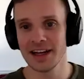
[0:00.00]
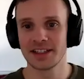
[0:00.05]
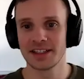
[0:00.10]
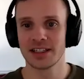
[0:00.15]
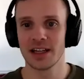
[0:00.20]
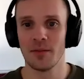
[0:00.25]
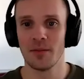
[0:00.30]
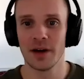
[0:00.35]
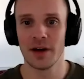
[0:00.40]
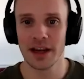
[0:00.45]
It's
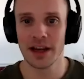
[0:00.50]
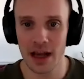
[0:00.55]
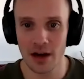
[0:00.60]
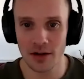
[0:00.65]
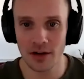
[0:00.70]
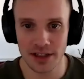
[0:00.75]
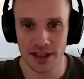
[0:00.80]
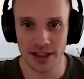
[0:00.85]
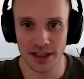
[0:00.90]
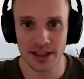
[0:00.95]
somebody
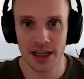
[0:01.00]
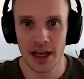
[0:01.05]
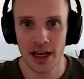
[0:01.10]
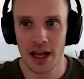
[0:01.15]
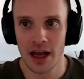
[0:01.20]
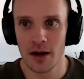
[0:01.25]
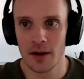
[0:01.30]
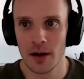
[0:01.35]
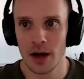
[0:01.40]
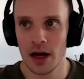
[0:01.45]
else's.
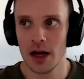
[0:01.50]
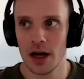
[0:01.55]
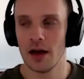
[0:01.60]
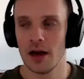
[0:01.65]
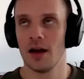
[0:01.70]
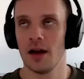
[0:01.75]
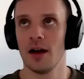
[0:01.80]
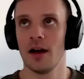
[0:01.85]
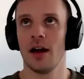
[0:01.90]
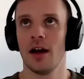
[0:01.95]

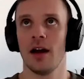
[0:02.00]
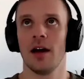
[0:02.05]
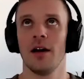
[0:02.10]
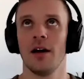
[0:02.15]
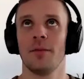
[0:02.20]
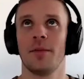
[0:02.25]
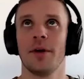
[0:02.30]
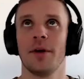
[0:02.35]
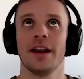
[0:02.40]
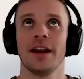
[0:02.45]

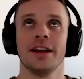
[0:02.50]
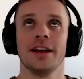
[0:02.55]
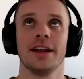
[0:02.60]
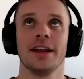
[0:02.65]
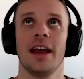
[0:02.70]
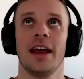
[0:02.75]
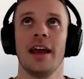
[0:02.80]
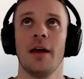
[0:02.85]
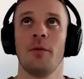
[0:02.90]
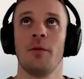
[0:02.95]
But
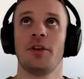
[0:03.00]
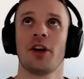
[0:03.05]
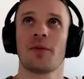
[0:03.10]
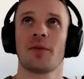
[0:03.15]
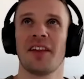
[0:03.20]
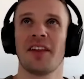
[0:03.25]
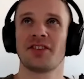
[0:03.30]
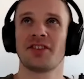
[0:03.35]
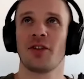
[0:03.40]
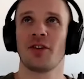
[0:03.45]
and we
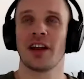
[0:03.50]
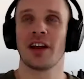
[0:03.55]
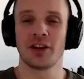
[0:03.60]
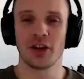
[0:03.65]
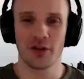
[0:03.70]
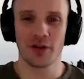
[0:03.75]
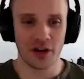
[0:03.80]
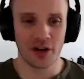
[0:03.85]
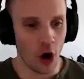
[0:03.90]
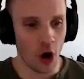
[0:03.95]
talked about this during
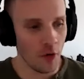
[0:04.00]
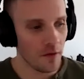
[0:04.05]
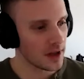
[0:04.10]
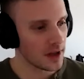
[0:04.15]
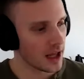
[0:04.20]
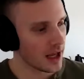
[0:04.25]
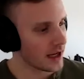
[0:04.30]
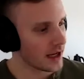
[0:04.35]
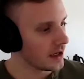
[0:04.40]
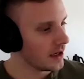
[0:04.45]
like during
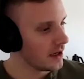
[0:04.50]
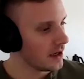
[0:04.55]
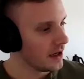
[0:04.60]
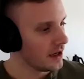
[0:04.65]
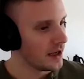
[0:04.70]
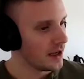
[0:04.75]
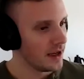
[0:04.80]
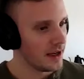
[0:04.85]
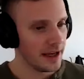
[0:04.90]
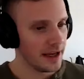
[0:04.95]
COVID, like
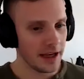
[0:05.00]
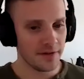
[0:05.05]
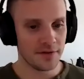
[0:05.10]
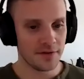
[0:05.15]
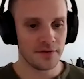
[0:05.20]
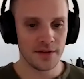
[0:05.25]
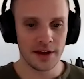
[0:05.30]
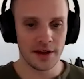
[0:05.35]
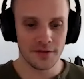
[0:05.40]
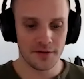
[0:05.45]

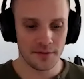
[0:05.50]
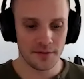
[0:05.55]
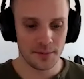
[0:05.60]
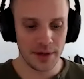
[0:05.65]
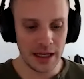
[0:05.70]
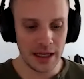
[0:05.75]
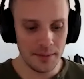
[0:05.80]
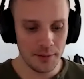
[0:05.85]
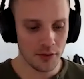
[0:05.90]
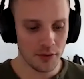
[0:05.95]
if if
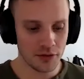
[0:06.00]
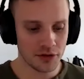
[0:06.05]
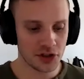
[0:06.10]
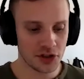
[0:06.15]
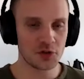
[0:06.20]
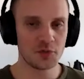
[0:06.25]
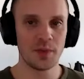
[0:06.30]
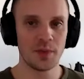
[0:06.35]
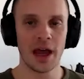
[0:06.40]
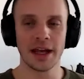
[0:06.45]
people
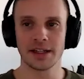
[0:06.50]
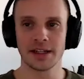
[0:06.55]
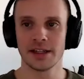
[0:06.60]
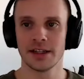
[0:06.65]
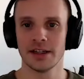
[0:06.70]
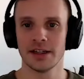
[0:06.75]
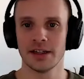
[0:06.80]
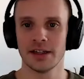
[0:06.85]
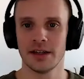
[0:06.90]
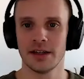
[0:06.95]

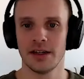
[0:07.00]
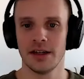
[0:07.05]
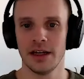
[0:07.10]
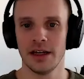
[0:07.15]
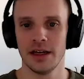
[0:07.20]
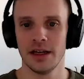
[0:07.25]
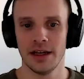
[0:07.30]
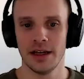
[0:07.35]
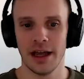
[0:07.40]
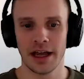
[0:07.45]
spent
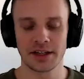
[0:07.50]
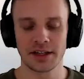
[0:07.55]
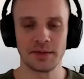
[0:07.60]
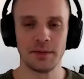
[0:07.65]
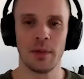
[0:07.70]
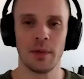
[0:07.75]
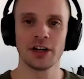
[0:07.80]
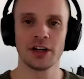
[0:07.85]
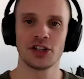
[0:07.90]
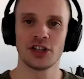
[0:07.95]
as
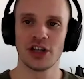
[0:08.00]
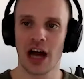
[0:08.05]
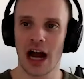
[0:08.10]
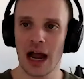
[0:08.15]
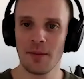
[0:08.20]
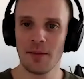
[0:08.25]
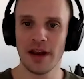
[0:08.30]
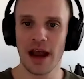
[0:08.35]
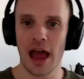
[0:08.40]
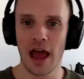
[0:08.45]
much
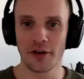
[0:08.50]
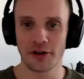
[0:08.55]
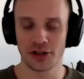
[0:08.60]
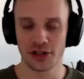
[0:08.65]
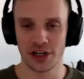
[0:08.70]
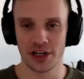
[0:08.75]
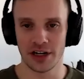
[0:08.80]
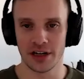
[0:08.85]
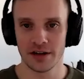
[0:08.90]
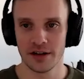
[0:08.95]
time and
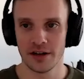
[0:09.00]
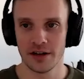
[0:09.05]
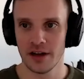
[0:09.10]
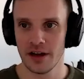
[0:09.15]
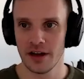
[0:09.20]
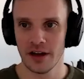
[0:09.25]
energy,